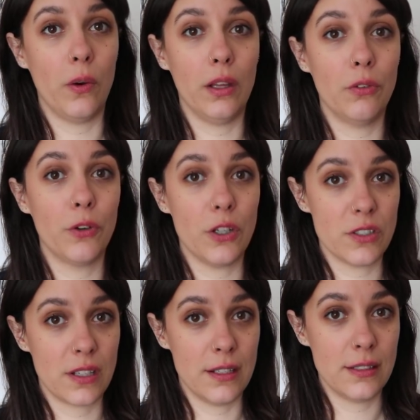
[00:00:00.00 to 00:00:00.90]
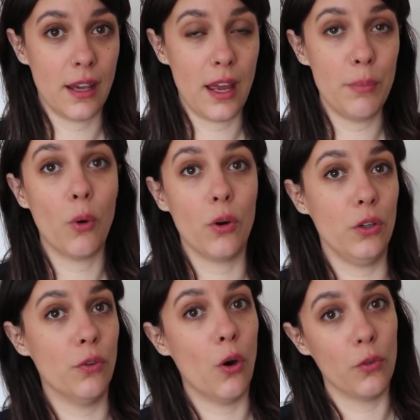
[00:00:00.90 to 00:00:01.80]
oil for your skin type or
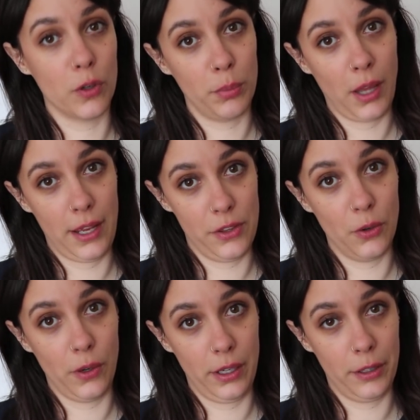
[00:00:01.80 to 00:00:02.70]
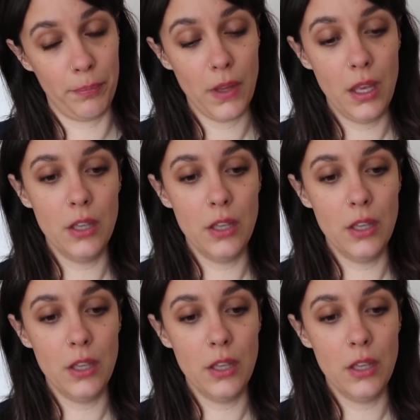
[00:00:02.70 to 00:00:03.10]
you've over applied the oil.